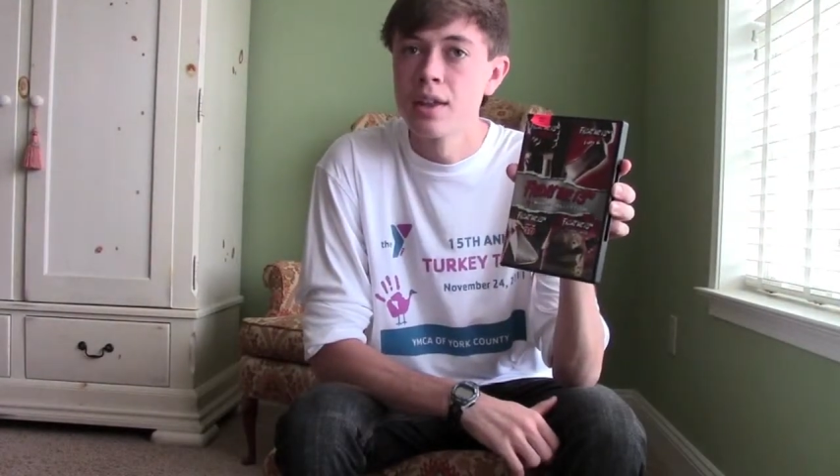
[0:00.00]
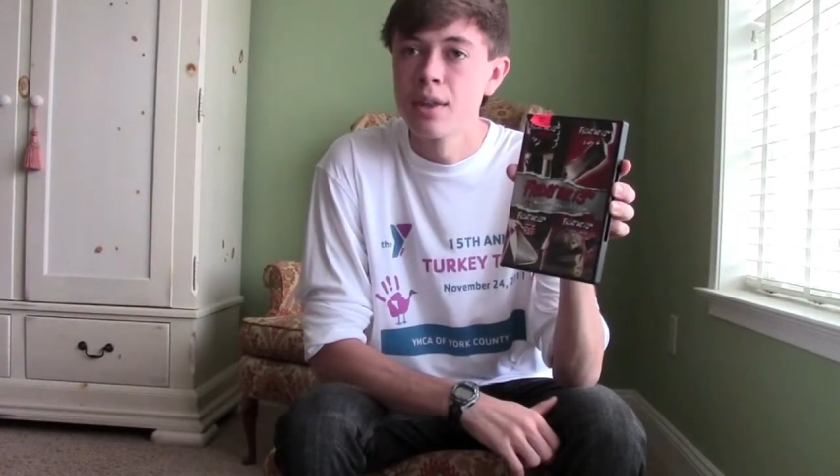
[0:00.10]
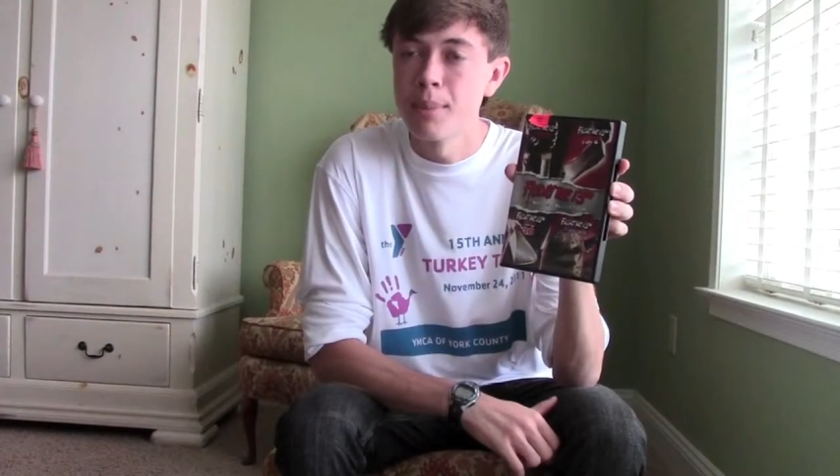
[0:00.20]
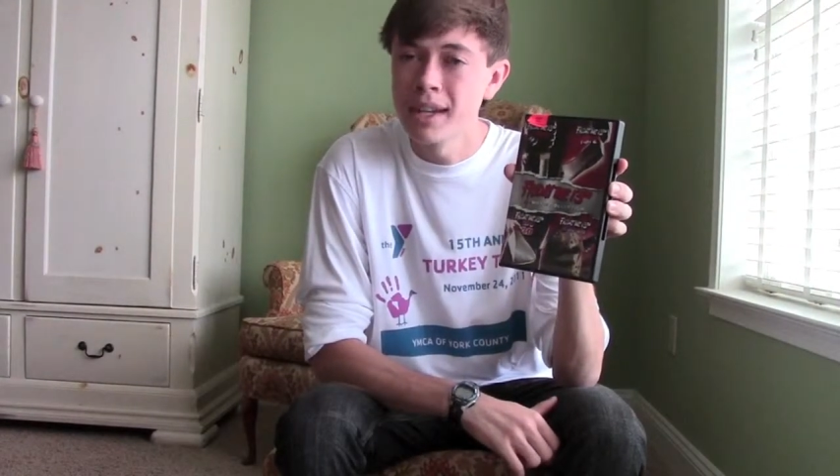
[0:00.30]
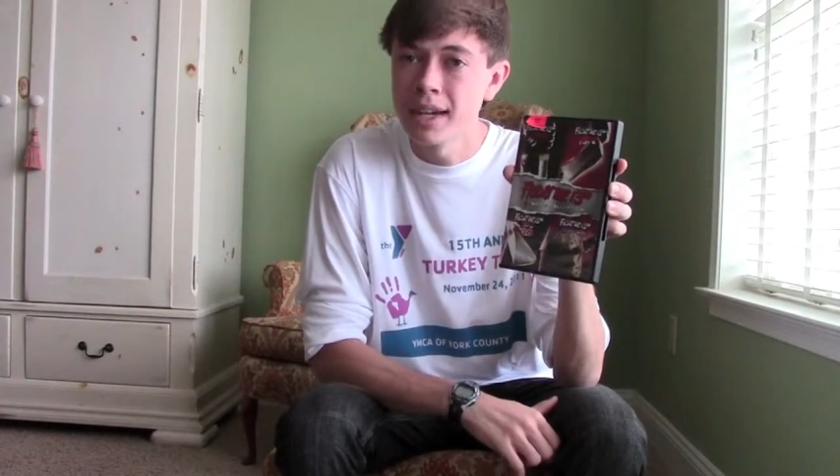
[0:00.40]

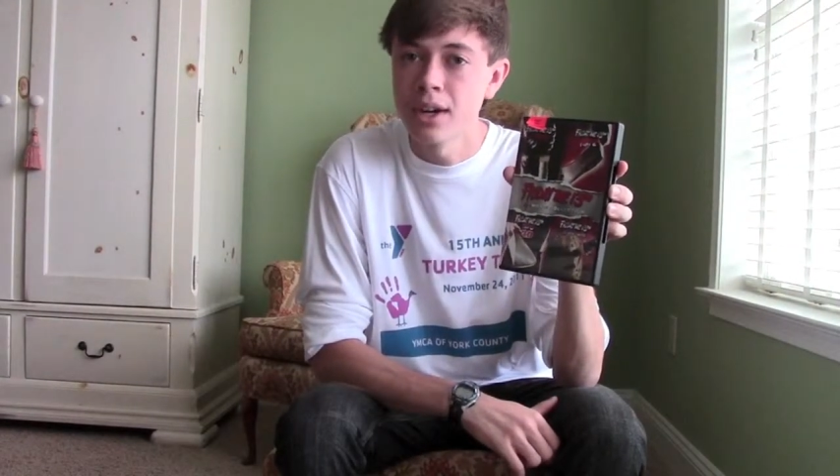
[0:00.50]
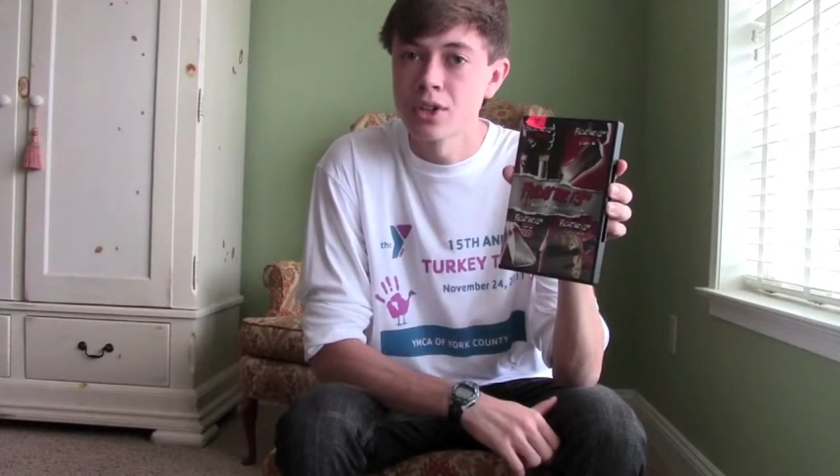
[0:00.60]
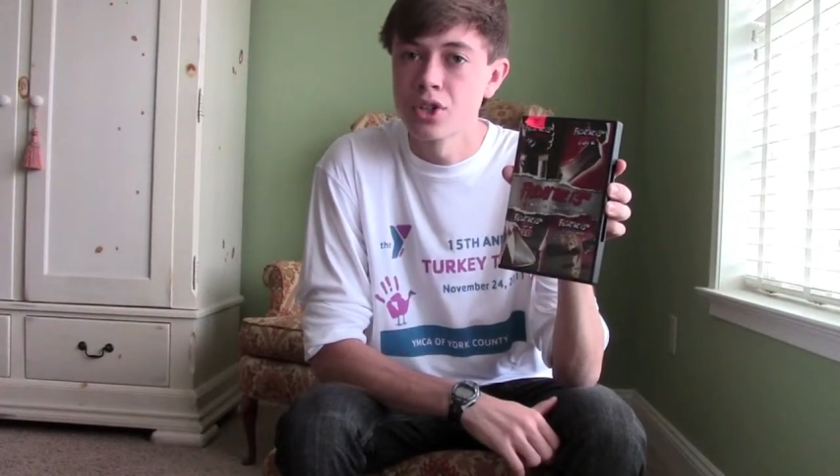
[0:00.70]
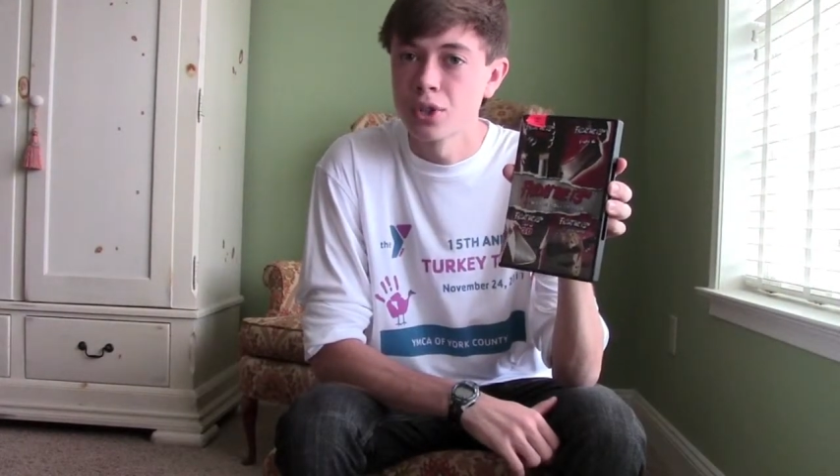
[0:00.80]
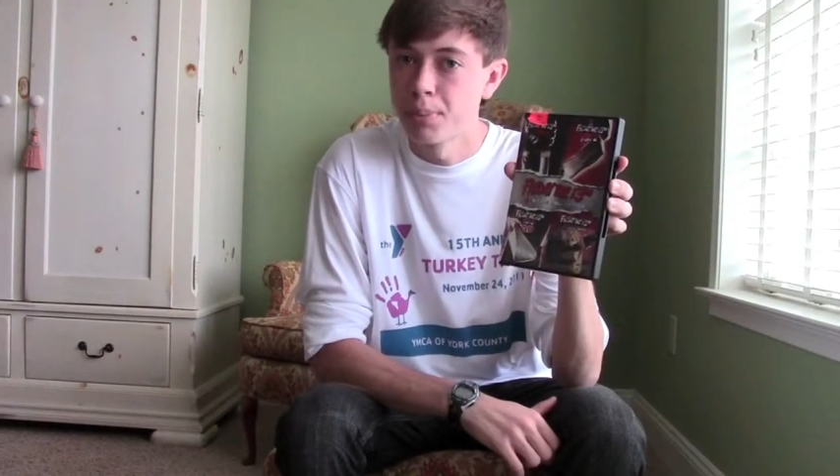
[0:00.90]
the main
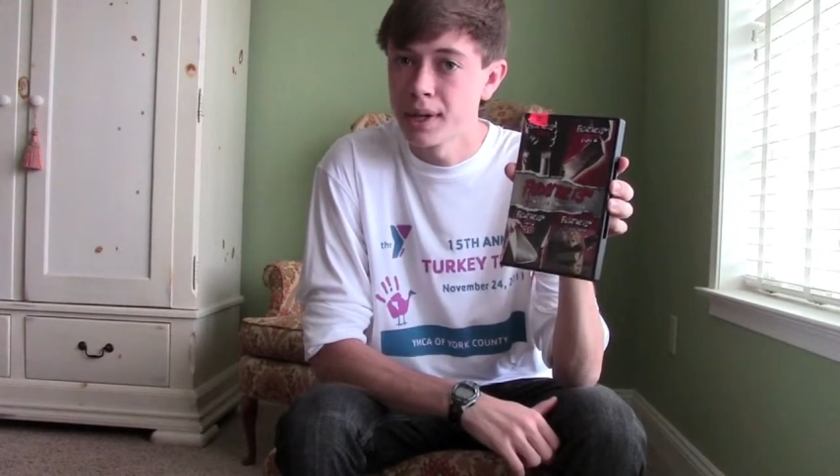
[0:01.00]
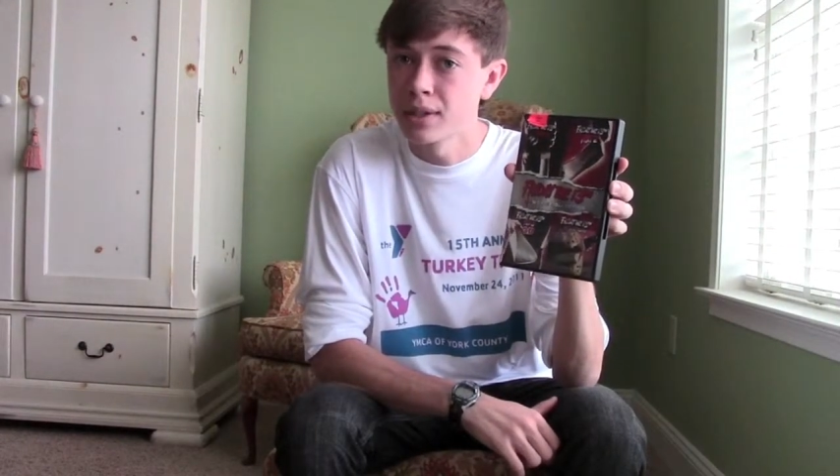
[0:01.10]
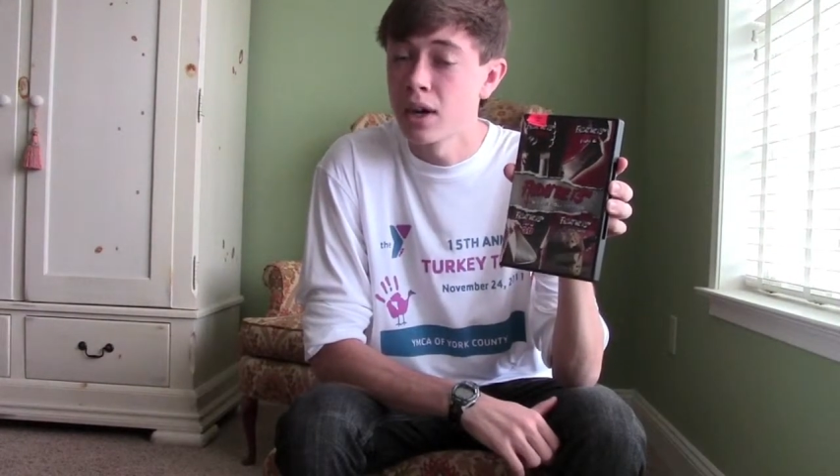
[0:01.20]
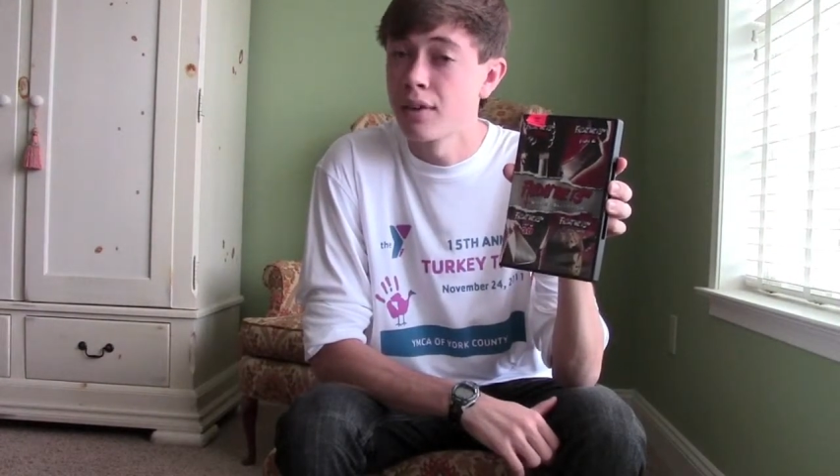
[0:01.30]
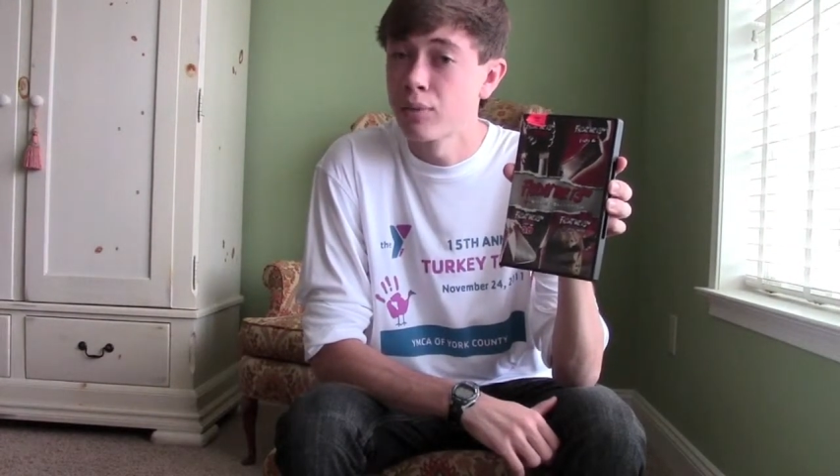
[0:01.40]
characters are picked
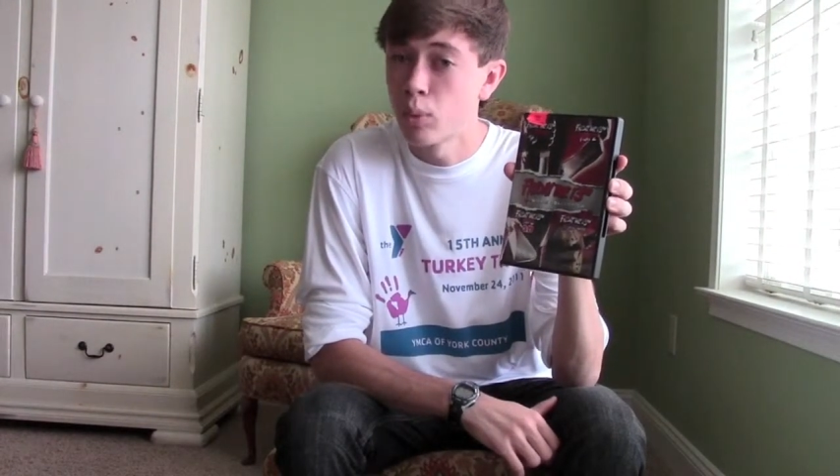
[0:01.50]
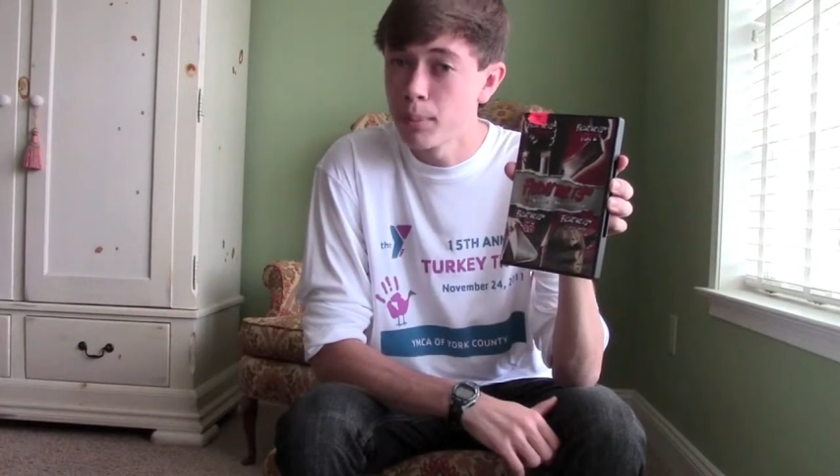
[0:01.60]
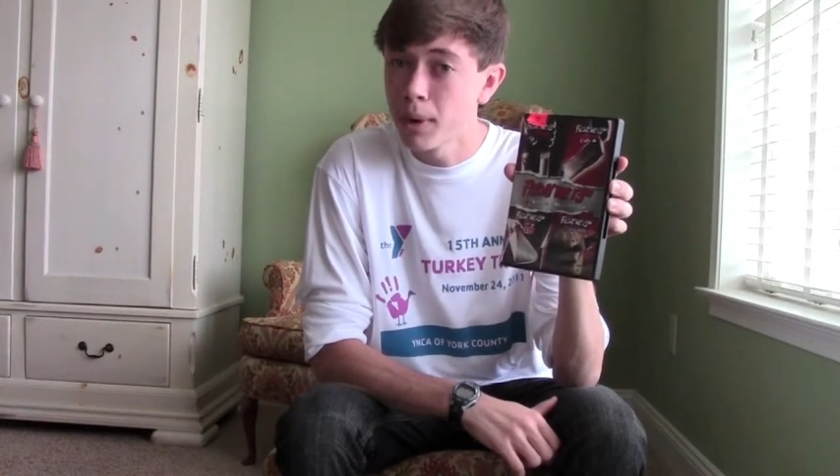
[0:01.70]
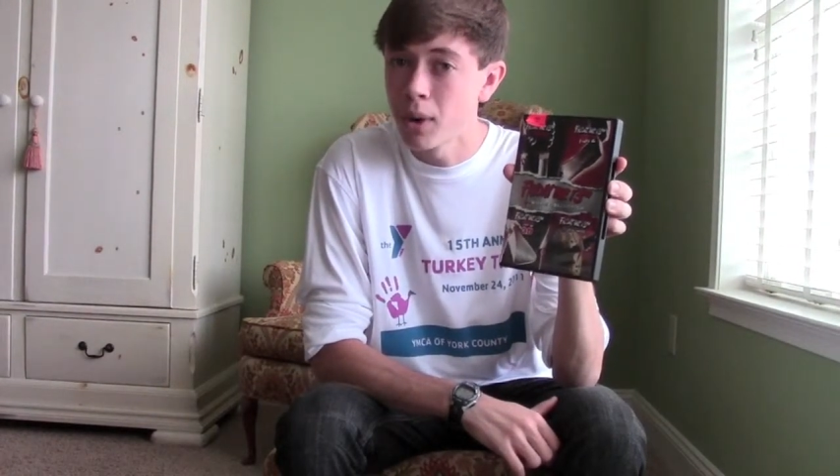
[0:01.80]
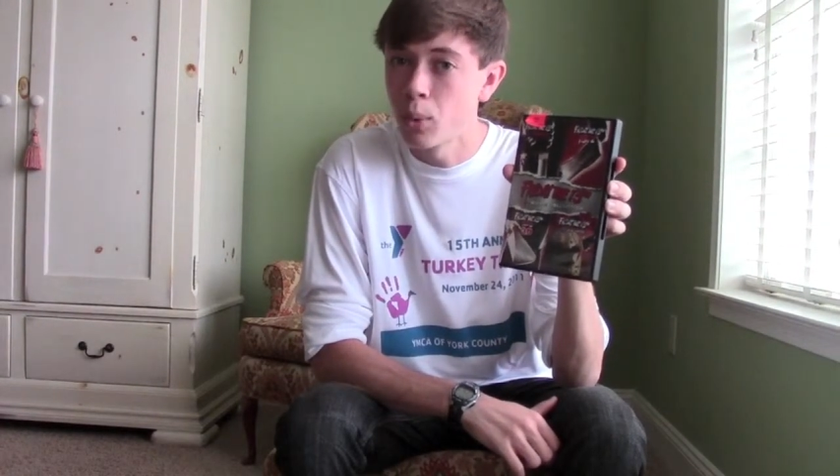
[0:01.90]
off
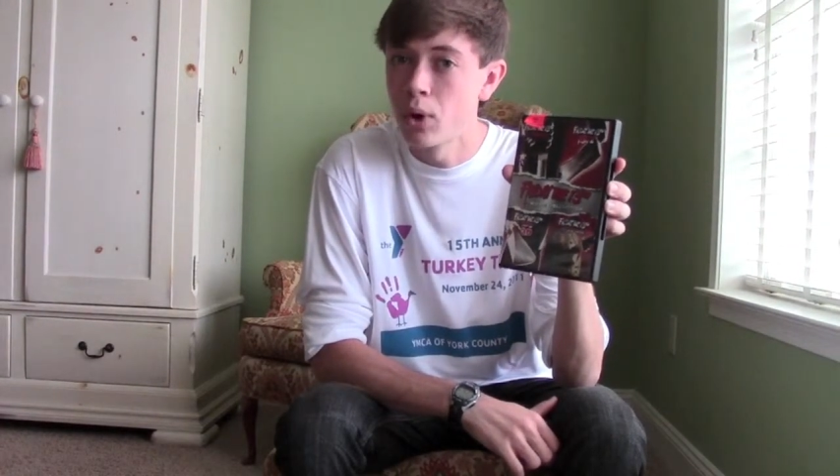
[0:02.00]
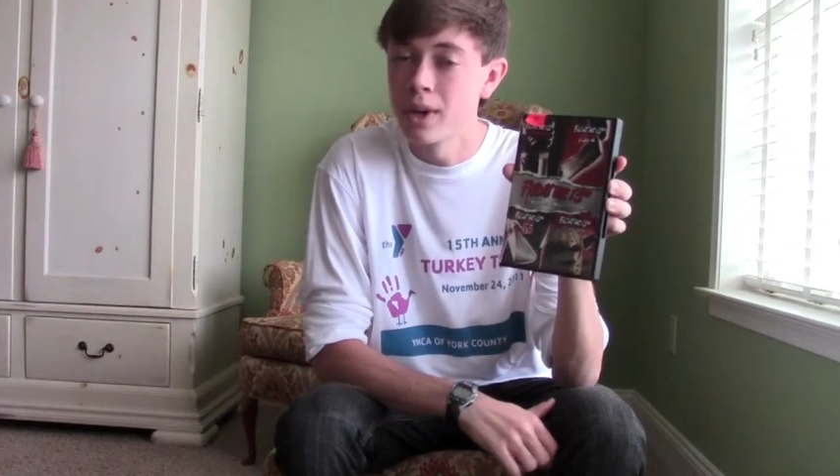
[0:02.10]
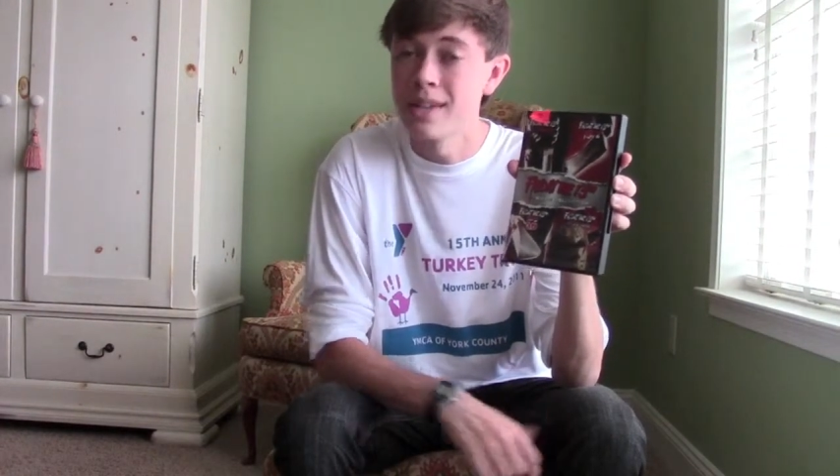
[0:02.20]
one by one